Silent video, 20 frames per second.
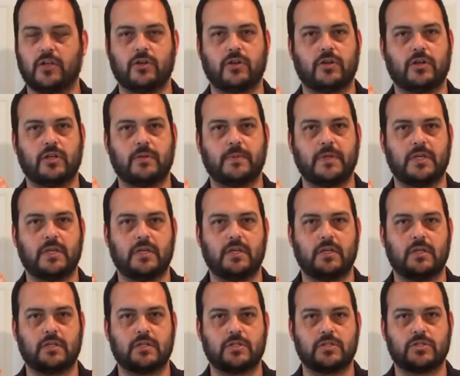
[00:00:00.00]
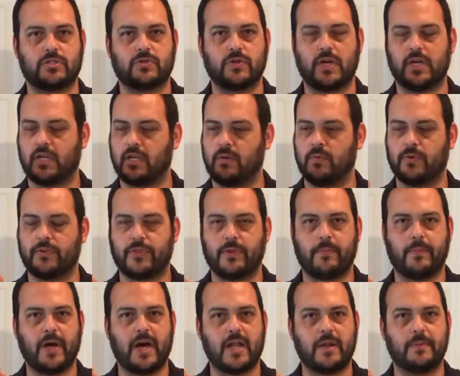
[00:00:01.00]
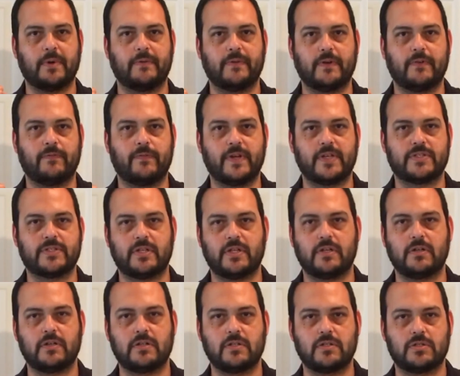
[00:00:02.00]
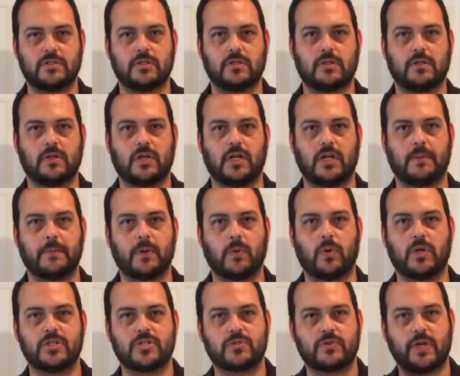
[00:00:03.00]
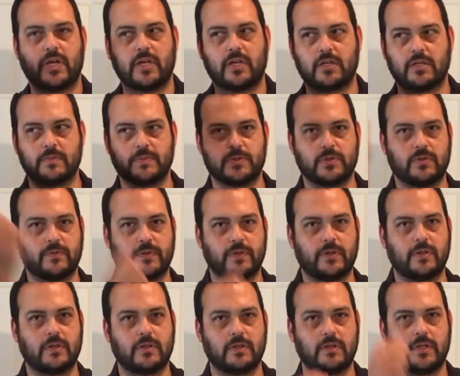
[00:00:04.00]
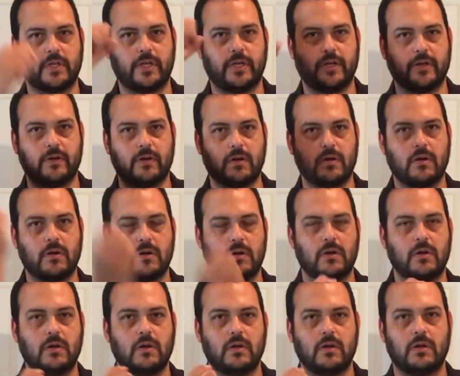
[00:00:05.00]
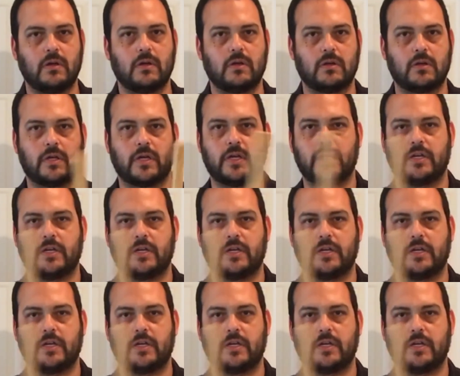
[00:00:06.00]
going to be striking with the bottom of your fist here. So a number one strike comes over here, okay?